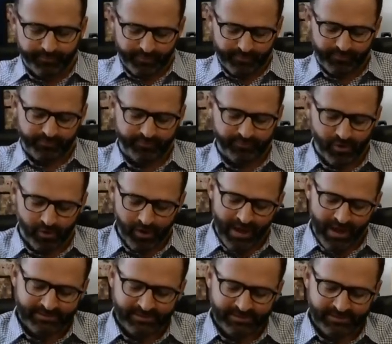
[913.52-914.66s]
slow
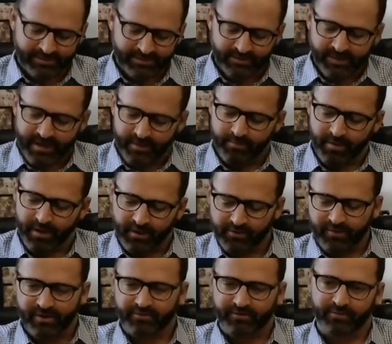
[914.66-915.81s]
escalated
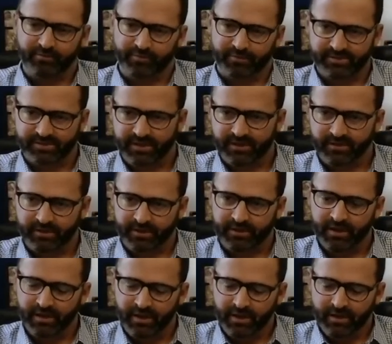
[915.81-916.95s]
increases for steel and
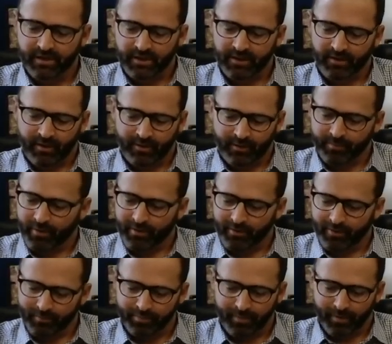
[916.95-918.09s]
other
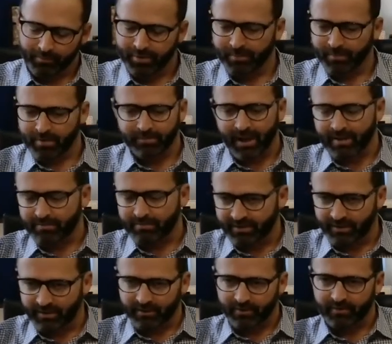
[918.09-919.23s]
plumbing type
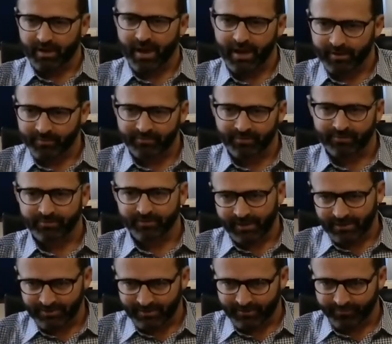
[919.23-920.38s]
material items,
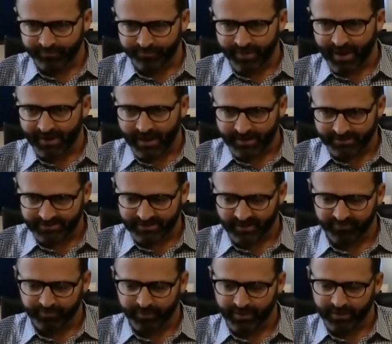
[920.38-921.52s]
insulation, that kind of stuff.
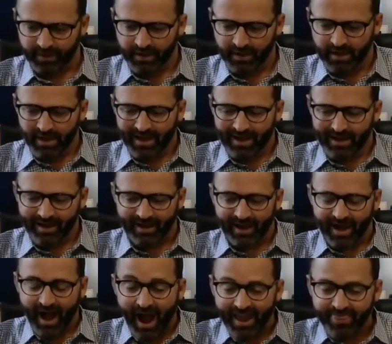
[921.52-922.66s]
But
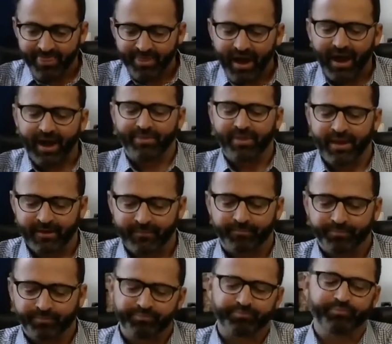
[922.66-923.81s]
I think
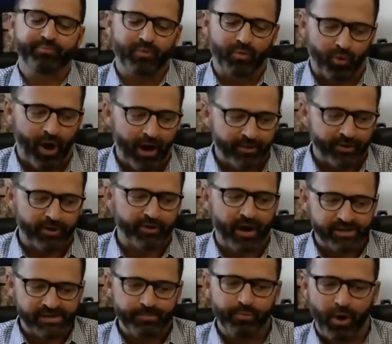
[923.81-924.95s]
we're out of the
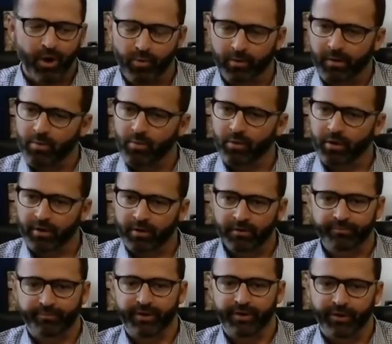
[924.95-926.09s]
crazy point where we were
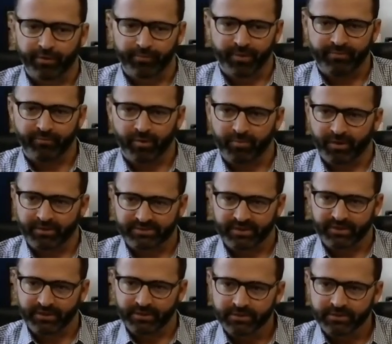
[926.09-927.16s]
3-4 months ago.